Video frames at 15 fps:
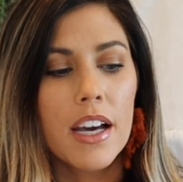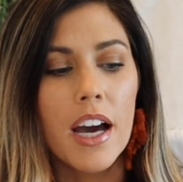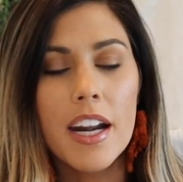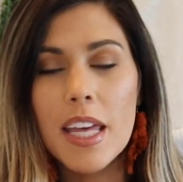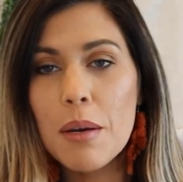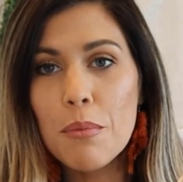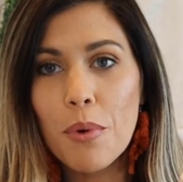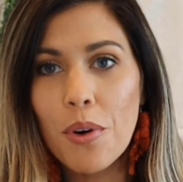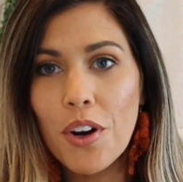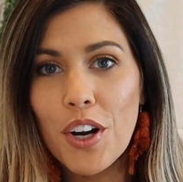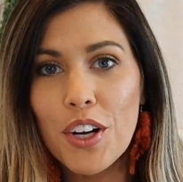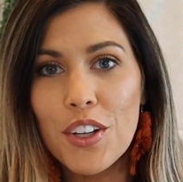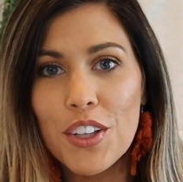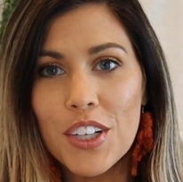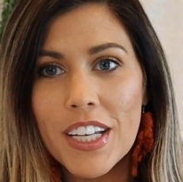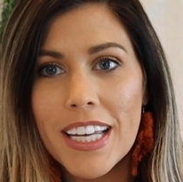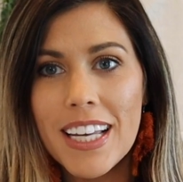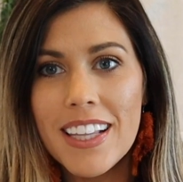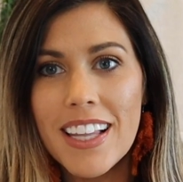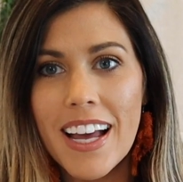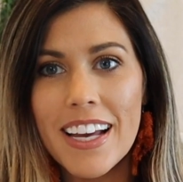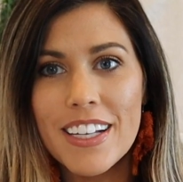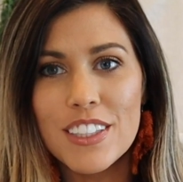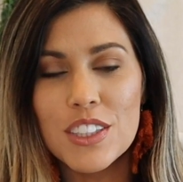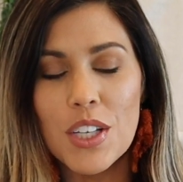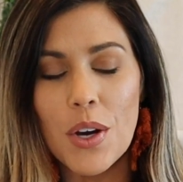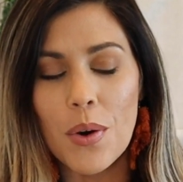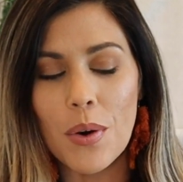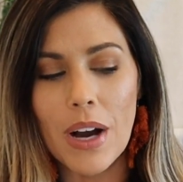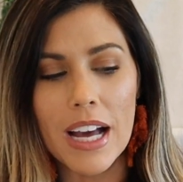cutting board looking like,
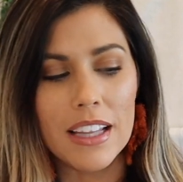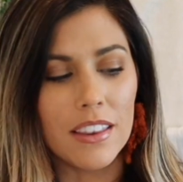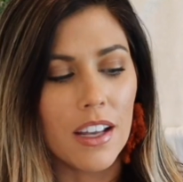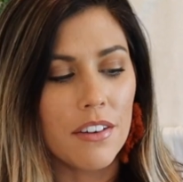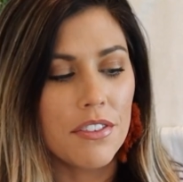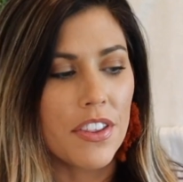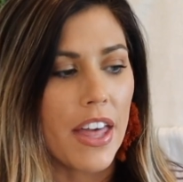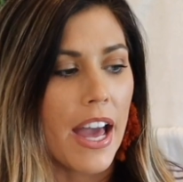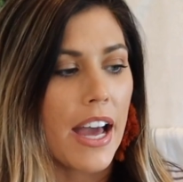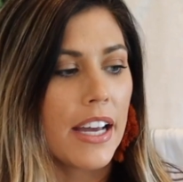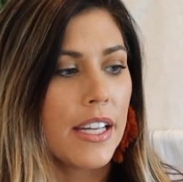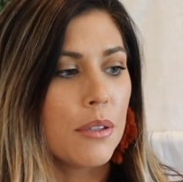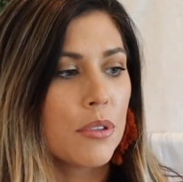so I loved that.